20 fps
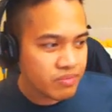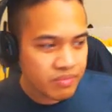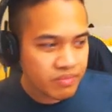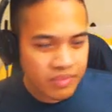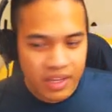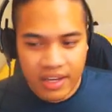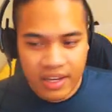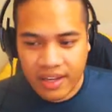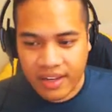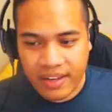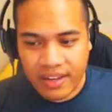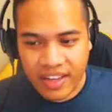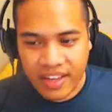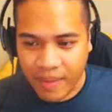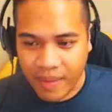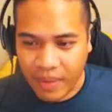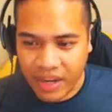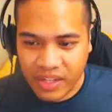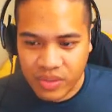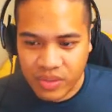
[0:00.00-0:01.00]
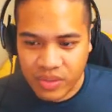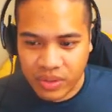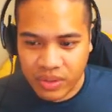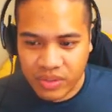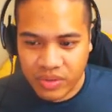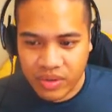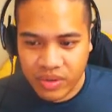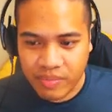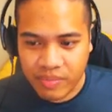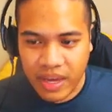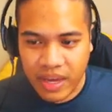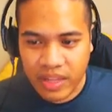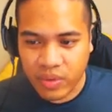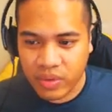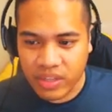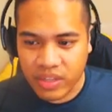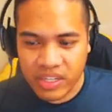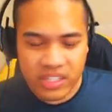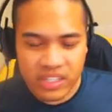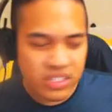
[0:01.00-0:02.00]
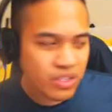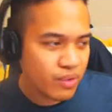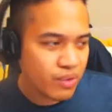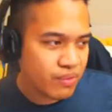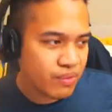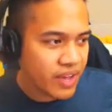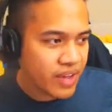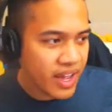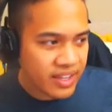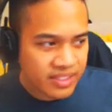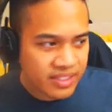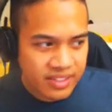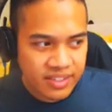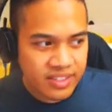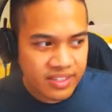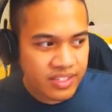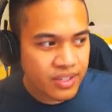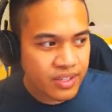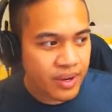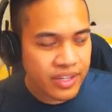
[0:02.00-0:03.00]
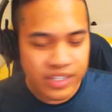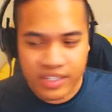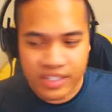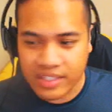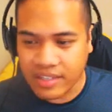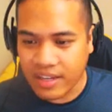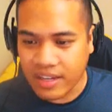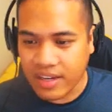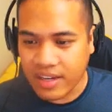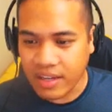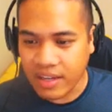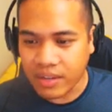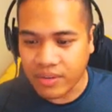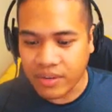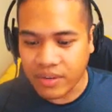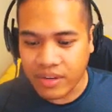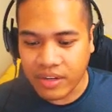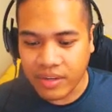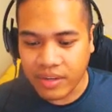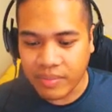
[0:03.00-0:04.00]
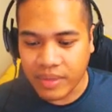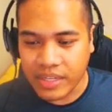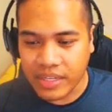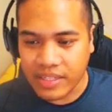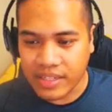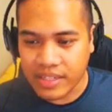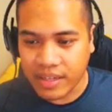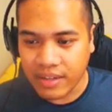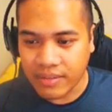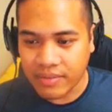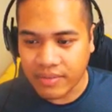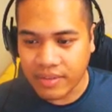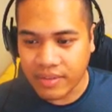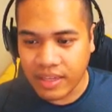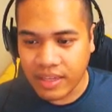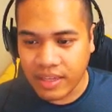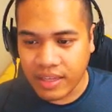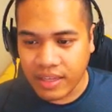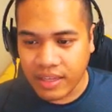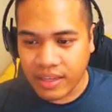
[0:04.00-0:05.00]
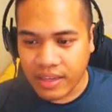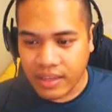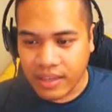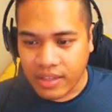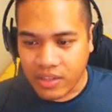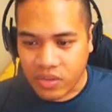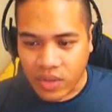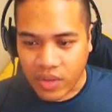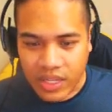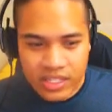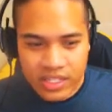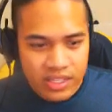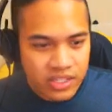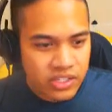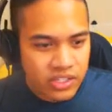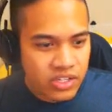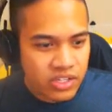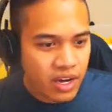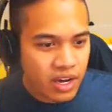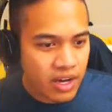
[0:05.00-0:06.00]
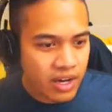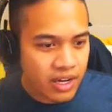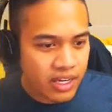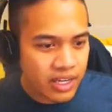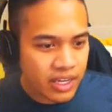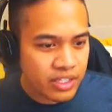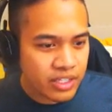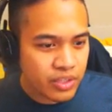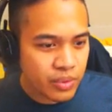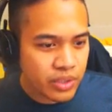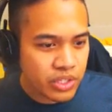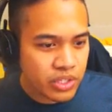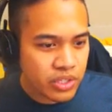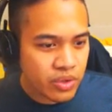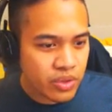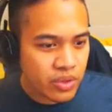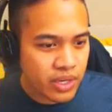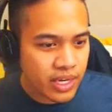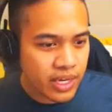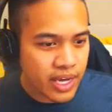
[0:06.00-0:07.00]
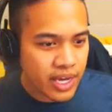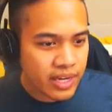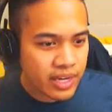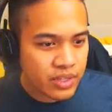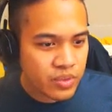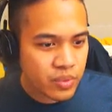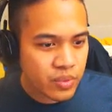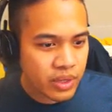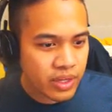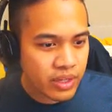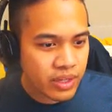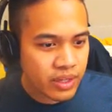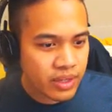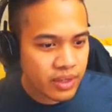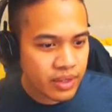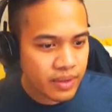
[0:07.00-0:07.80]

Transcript: I might as well do it manually. It's so fast. So I just colored it in myself. So that's the dog, and I do want to show you the cat as well.